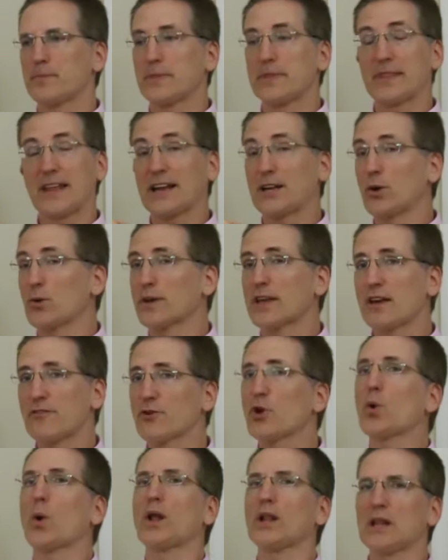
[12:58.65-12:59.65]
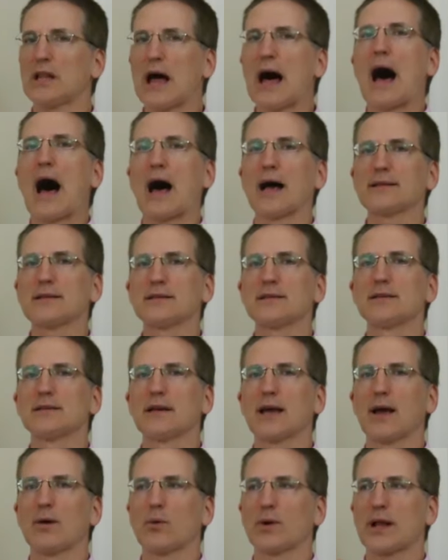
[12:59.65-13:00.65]
They don't give you a lot.
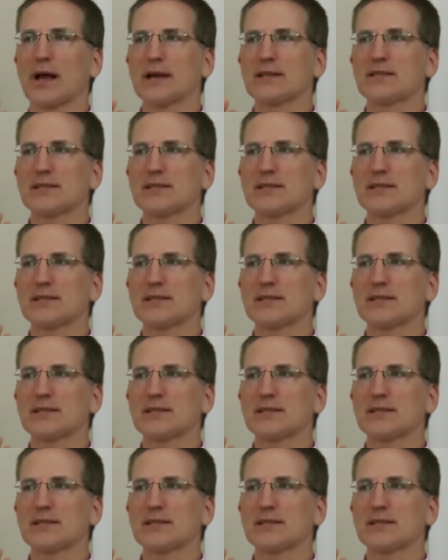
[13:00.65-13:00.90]
And when I